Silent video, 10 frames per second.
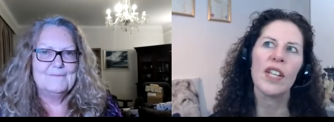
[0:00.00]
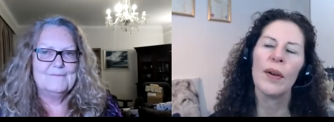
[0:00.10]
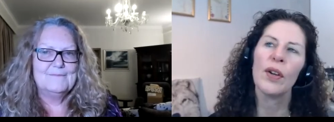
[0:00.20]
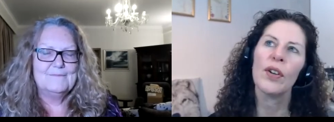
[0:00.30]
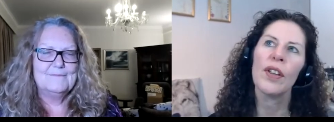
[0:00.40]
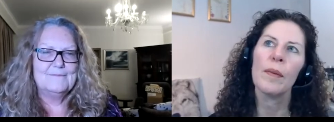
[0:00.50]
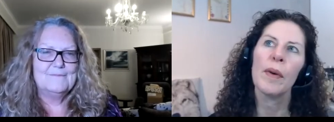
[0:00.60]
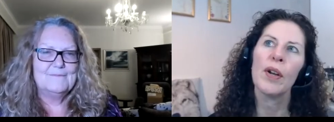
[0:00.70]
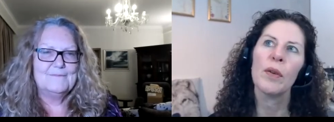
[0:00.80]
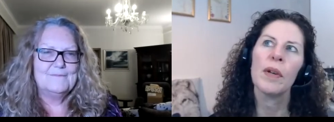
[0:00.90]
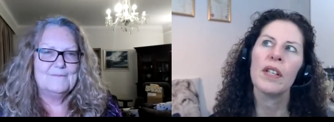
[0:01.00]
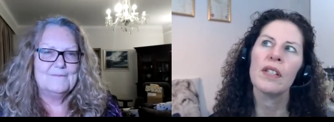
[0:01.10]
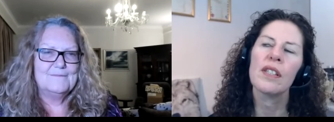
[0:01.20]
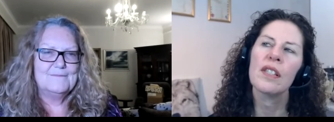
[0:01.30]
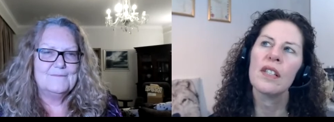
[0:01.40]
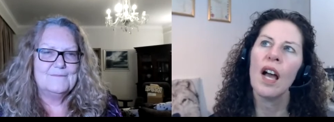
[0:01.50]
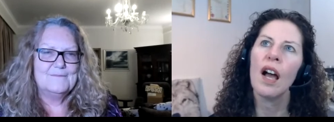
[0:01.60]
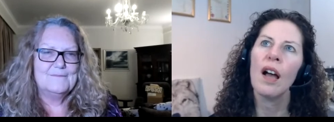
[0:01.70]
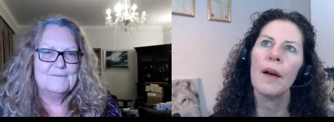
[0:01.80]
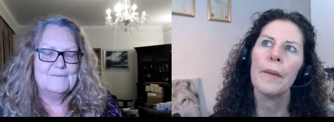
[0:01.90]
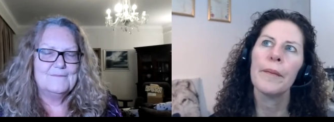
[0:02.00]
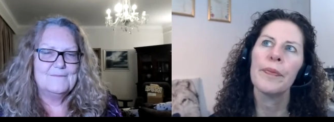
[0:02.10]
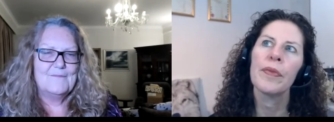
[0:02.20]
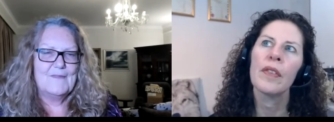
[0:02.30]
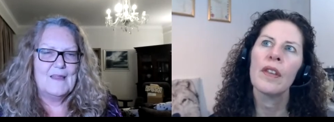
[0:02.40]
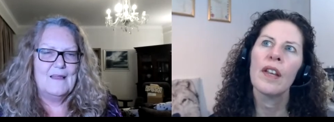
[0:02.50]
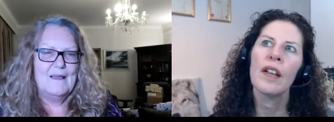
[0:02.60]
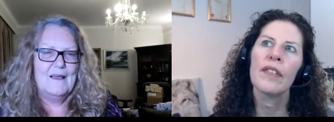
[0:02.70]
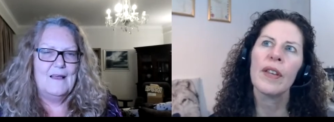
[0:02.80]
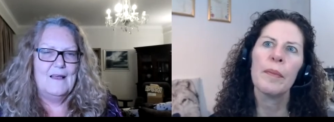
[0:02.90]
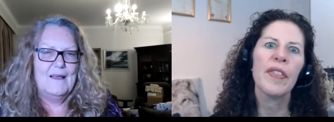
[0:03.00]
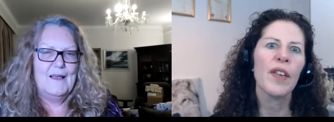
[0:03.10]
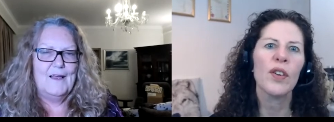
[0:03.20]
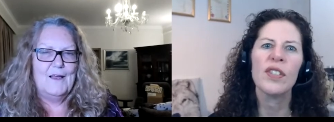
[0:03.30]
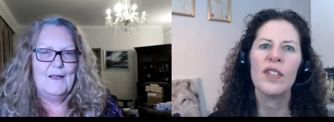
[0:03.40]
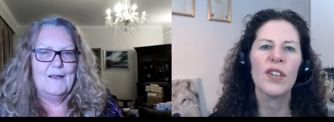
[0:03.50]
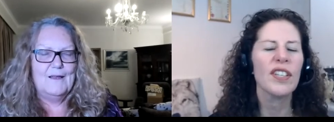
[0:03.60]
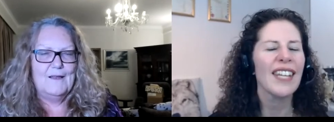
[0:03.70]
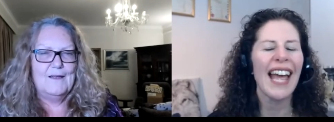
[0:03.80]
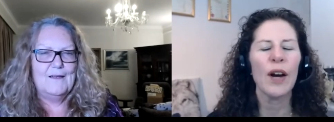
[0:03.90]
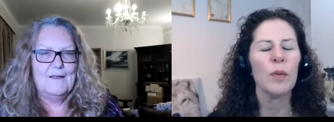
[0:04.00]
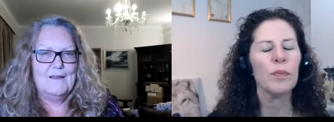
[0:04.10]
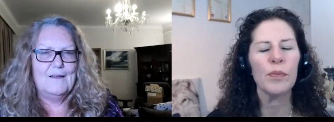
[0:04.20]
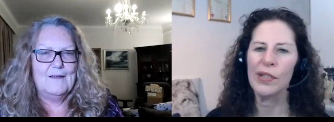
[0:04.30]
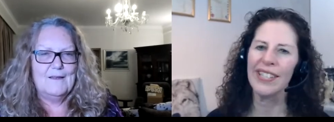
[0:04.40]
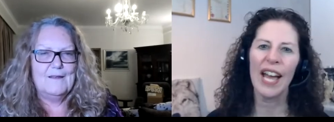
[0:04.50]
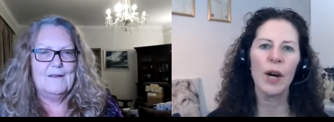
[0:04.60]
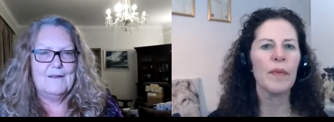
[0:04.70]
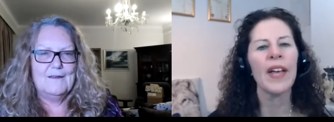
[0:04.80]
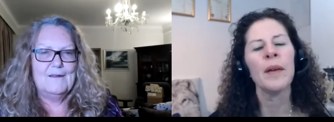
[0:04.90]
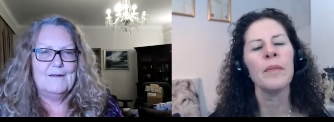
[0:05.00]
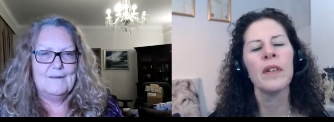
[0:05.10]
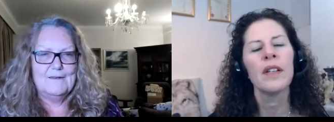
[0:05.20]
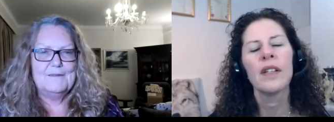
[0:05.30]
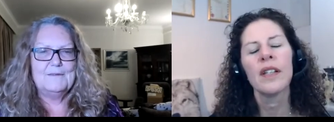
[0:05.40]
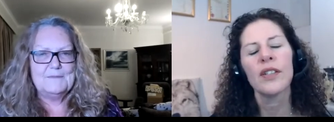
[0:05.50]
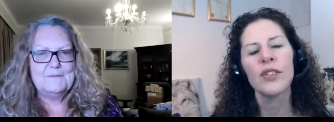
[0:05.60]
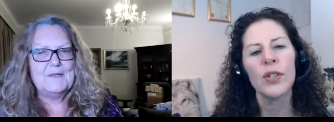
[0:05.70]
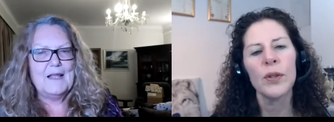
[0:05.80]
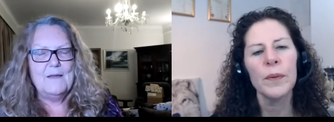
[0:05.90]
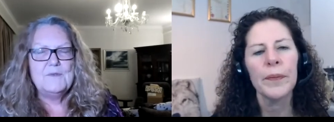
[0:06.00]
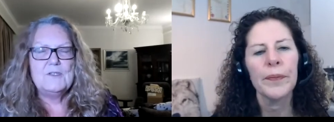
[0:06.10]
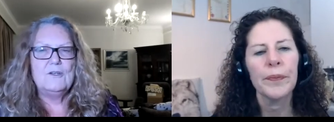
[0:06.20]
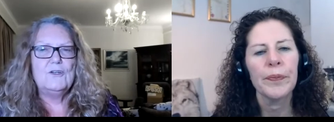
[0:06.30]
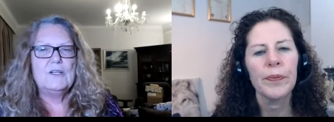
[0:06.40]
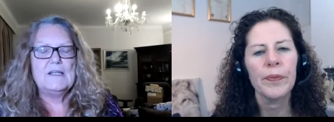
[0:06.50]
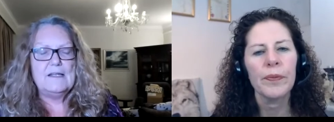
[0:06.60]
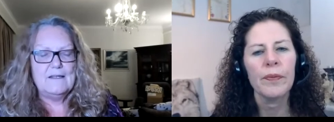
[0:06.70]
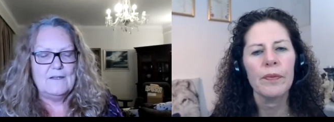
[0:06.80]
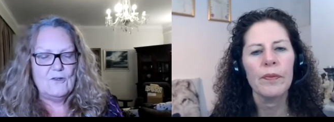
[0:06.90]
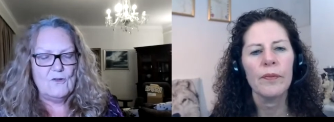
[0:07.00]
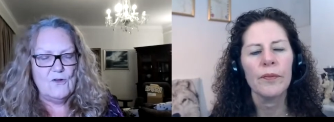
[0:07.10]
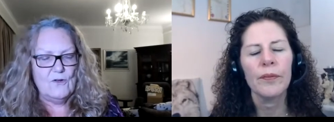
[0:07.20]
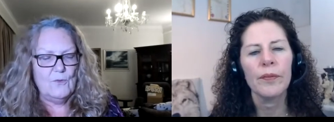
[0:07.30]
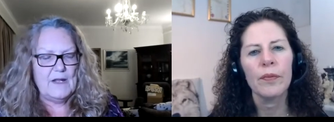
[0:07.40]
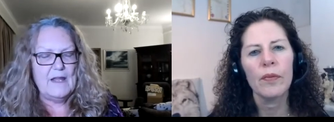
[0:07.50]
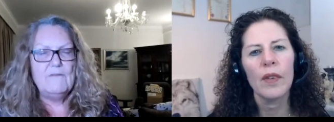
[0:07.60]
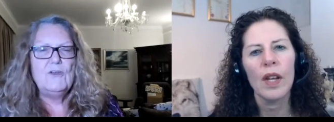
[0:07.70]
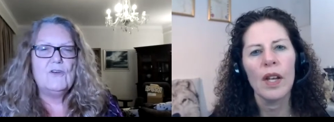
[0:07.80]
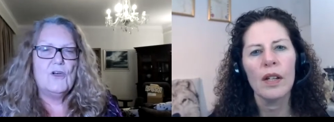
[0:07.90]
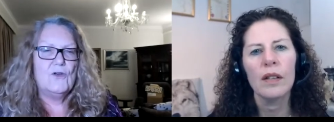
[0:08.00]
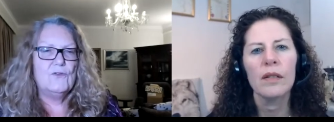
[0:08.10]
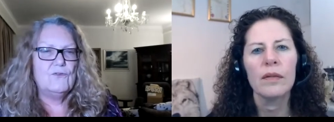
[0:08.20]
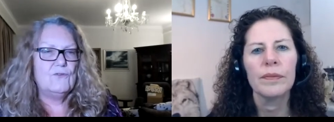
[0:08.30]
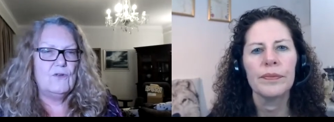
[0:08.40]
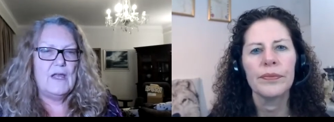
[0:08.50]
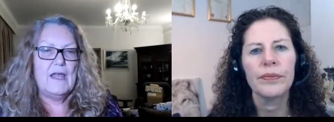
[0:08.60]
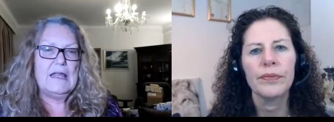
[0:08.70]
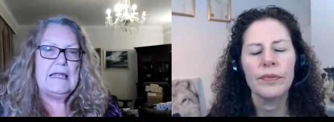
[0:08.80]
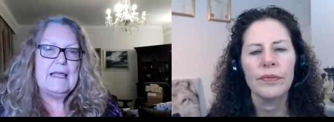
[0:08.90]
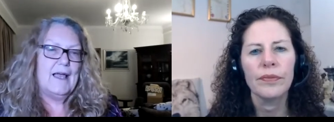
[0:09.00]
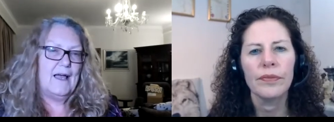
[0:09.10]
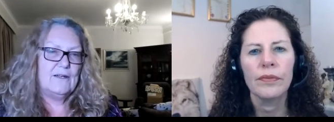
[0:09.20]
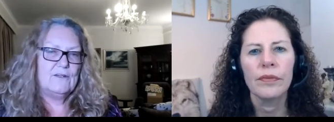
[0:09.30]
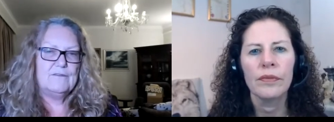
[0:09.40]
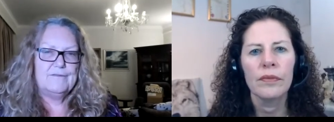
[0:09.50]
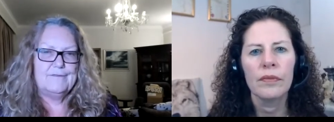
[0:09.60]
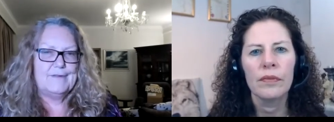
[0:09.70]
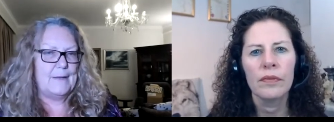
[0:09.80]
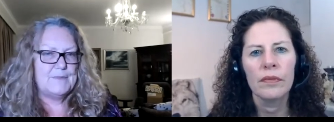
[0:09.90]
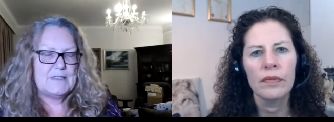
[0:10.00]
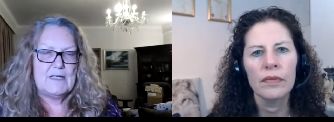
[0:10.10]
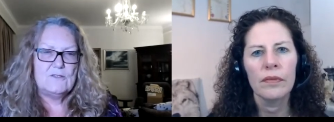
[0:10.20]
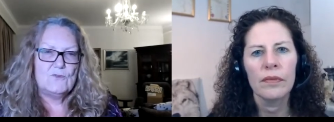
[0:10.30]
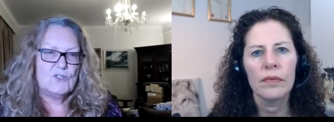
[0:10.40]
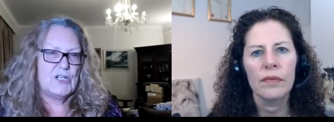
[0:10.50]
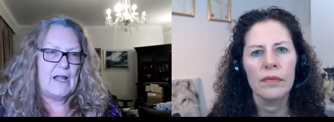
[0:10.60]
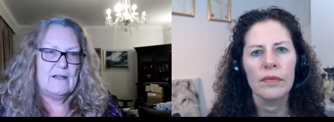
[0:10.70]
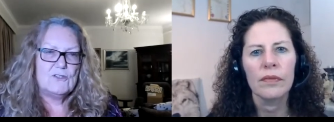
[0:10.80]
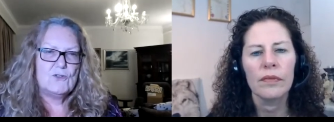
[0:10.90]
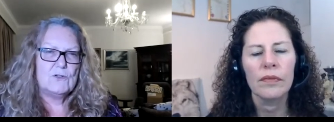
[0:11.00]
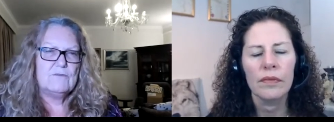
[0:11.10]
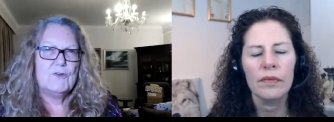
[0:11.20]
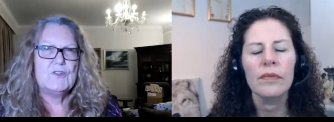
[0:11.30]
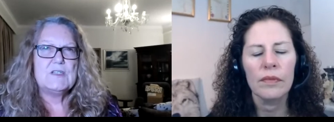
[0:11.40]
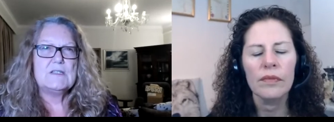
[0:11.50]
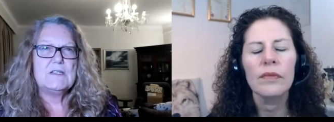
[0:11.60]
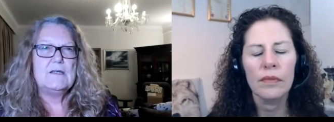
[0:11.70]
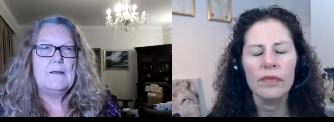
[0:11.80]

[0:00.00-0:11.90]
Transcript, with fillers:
Speaker 1: going on at the moment. Um, something that could that could help could help them at all.
Speaker 2: Absolutely, you know, whenever you go through any kind of upset or challenge or adversity,